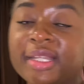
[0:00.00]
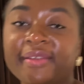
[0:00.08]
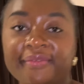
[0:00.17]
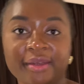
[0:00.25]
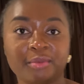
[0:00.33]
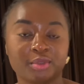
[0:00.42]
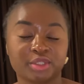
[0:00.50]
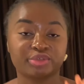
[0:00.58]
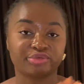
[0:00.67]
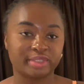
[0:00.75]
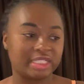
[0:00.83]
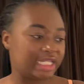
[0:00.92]
event
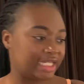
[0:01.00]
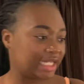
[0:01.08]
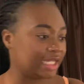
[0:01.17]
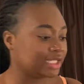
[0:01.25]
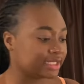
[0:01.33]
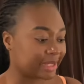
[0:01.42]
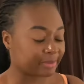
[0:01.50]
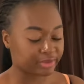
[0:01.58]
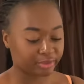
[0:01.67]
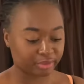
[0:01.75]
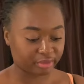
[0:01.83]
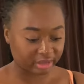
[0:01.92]
was really nice. I'm
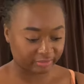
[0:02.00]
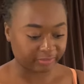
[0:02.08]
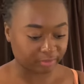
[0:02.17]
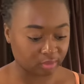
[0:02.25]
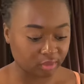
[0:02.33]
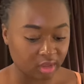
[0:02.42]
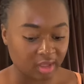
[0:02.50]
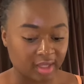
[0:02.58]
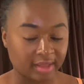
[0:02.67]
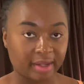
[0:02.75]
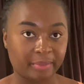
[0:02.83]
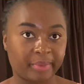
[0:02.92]
so grateful
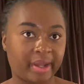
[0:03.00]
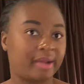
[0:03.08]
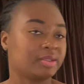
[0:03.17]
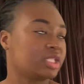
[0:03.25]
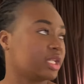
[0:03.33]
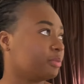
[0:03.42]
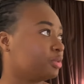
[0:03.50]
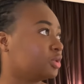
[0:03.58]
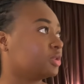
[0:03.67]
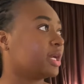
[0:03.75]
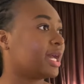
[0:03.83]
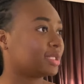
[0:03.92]
that we're actually able
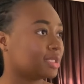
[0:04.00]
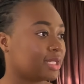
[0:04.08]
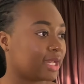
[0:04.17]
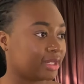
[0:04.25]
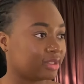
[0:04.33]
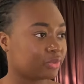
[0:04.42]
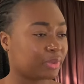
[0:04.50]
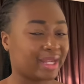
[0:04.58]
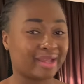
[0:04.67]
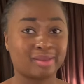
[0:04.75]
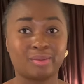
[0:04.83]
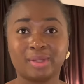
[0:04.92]
to attend. We're
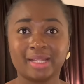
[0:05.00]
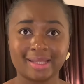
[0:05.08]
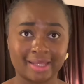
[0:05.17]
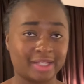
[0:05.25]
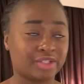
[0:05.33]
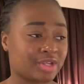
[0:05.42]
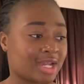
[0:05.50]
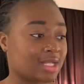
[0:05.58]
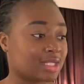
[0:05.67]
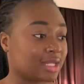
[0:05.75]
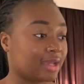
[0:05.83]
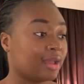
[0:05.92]
like the only
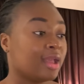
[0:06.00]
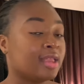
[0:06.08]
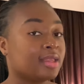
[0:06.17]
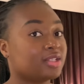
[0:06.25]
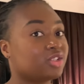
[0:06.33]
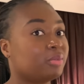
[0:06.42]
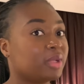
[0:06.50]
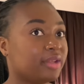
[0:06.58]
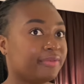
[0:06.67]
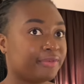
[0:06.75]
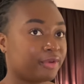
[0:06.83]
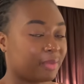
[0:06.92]
Nigerians there. There's somebody
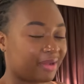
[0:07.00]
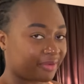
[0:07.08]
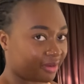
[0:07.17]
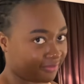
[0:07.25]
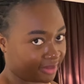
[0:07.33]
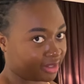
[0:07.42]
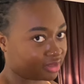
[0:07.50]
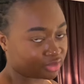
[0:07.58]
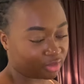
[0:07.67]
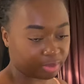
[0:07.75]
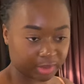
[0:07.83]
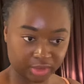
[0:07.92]
from Africa Finance
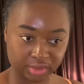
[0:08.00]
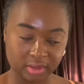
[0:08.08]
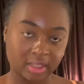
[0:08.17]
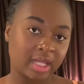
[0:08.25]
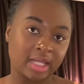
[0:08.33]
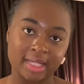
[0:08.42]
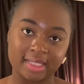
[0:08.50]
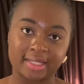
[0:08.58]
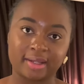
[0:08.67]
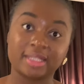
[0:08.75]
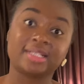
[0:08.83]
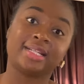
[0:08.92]
Corporation.
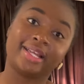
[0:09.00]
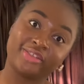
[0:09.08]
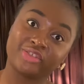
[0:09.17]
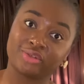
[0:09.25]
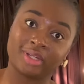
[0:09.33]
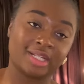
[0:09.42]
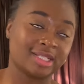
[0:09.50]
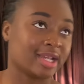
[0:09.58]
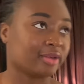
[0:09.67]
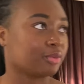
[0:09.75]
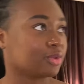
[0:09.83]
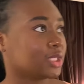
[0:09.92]
Is a Nigerian. It's
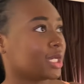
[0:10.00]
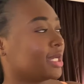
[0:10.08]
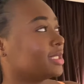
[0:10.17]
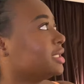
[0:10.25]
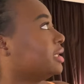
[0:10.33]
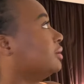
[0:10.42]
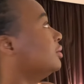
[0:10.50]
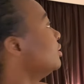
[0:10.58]
headquartered in